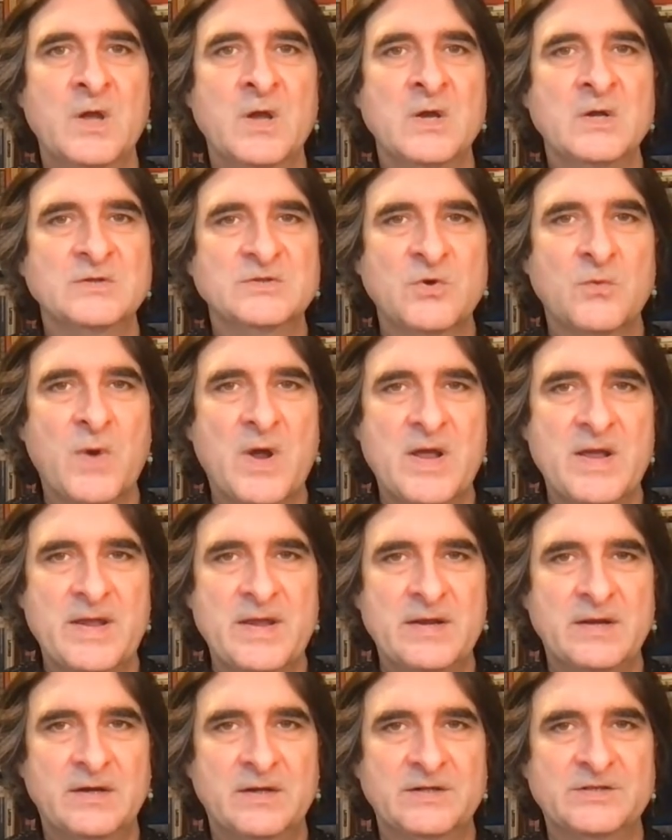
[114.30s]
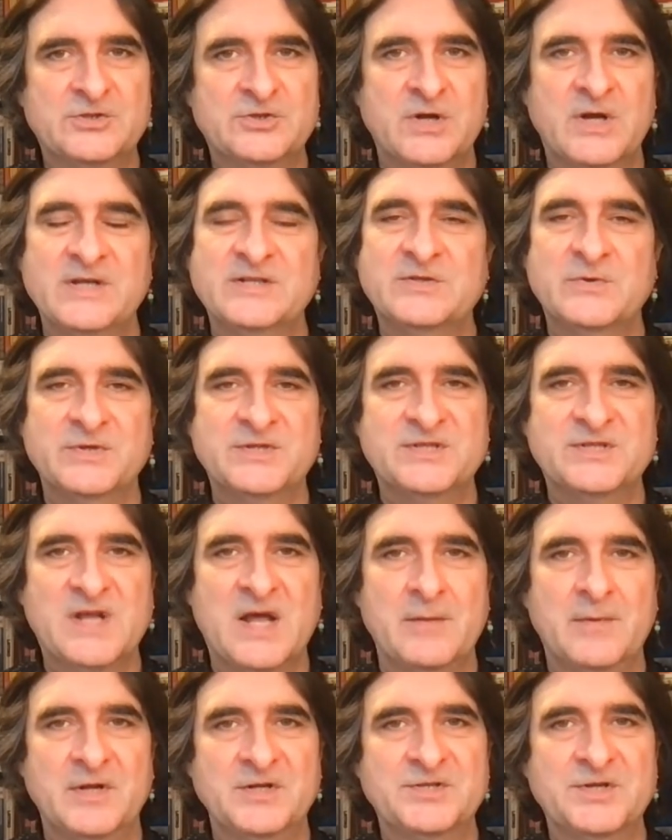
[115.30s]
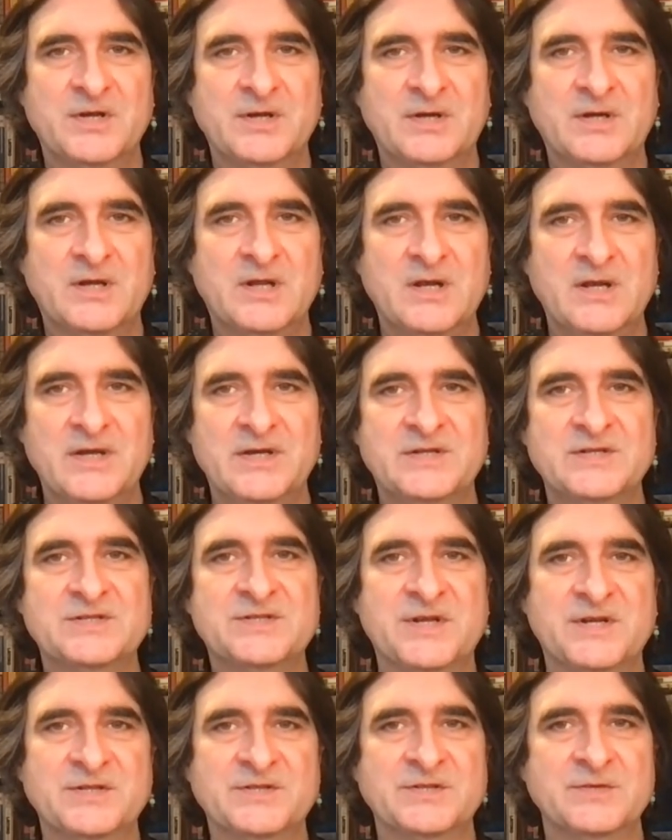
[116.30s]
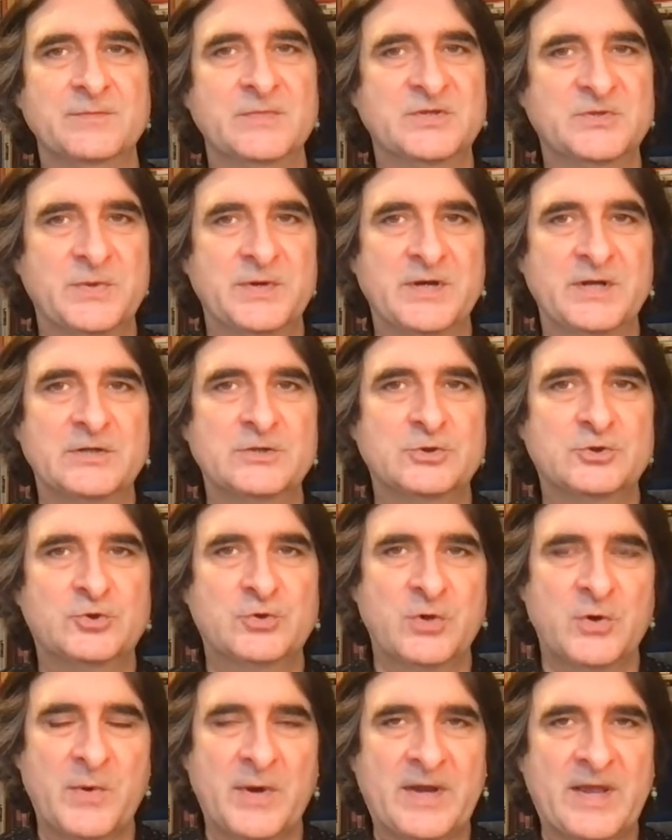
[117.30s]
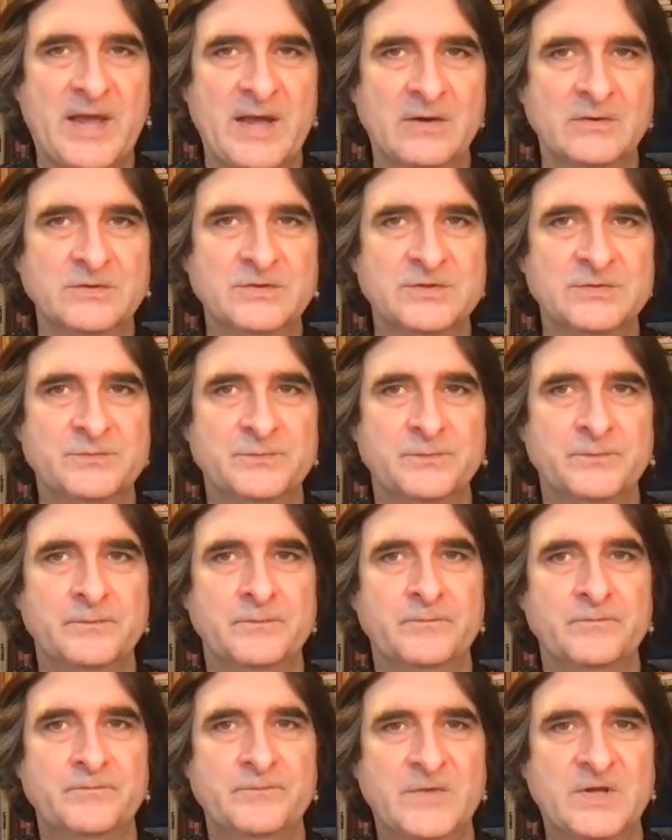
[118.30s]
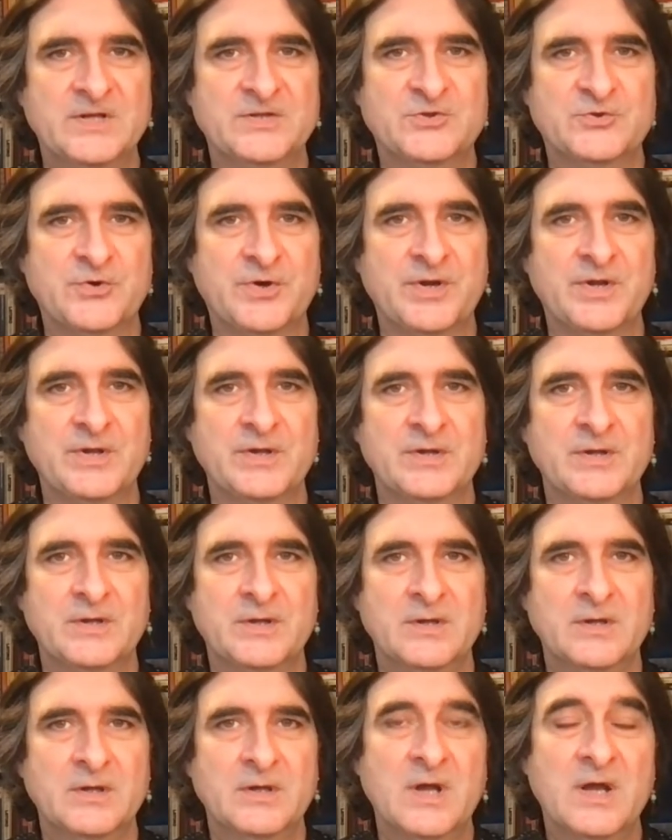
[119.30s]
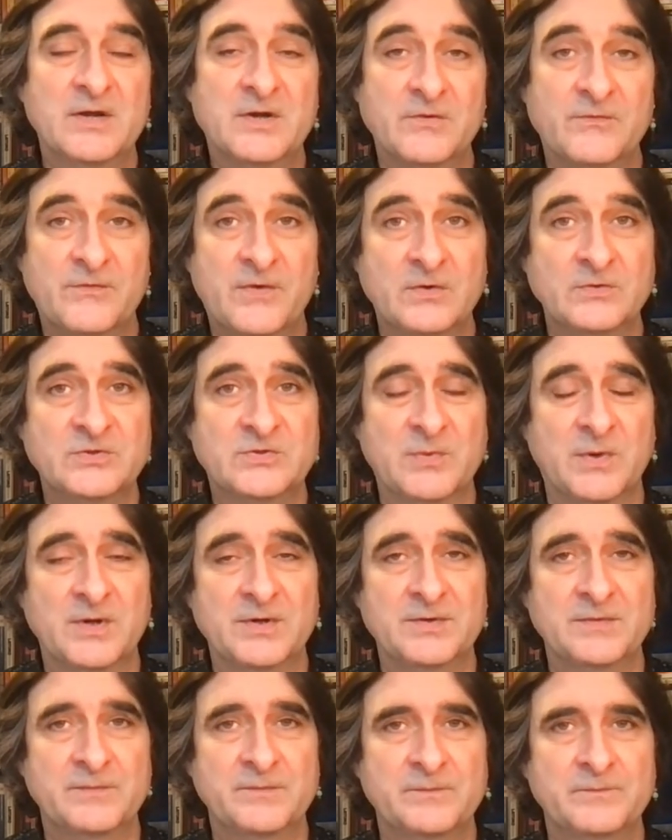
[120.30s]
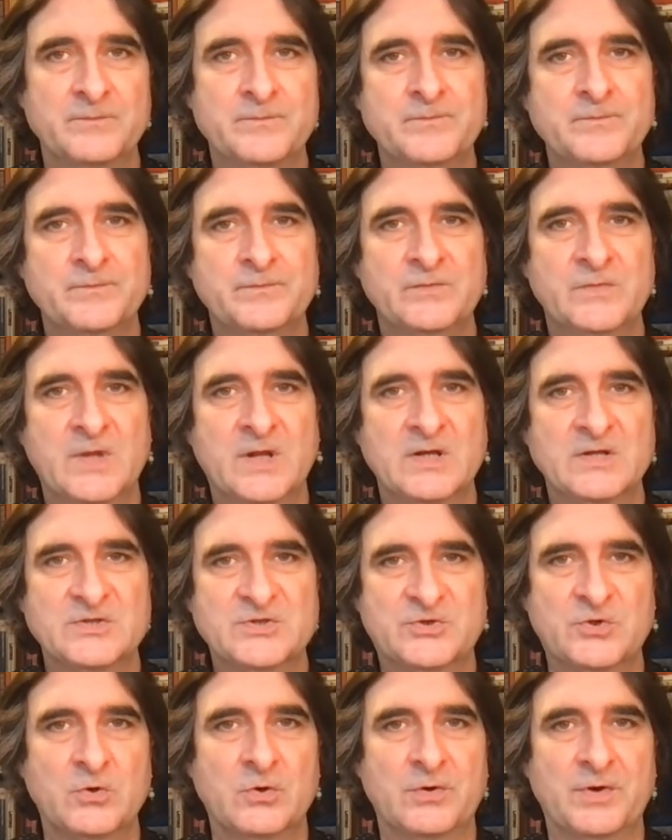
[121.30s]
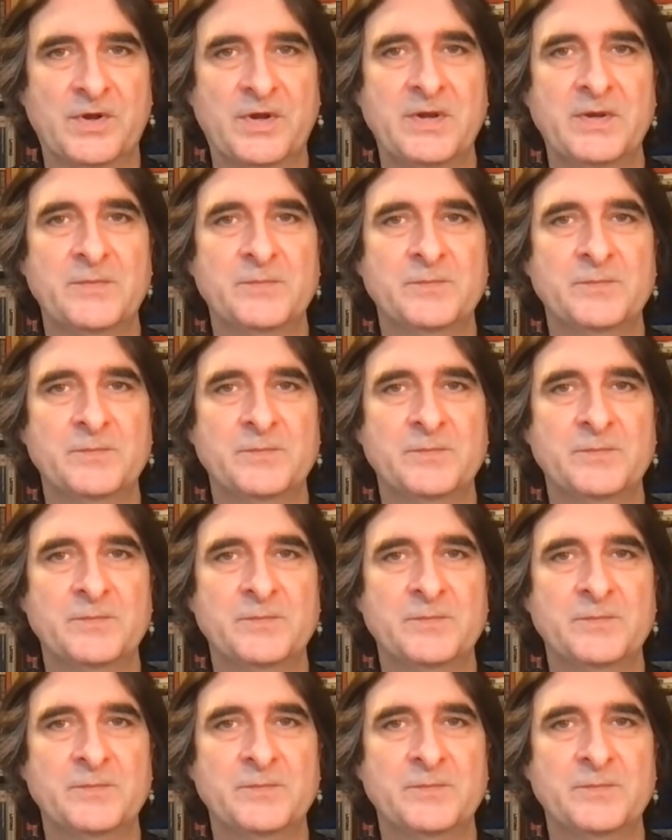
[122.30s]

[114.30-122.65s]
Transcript: So, where English tries to establish a clear distinction between a true account, history, and a false one, story,